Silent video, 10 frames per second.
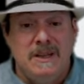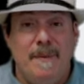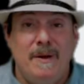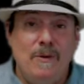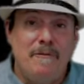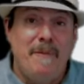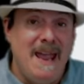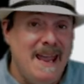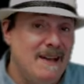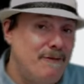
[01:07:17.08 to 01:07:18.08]
You're better off
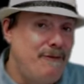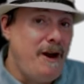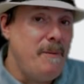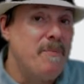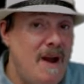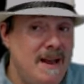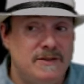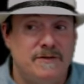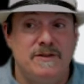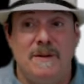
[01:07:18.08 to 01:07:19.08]
paying a fair
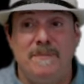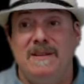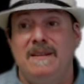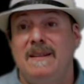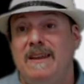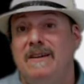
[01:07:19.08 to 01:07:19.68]
price for something that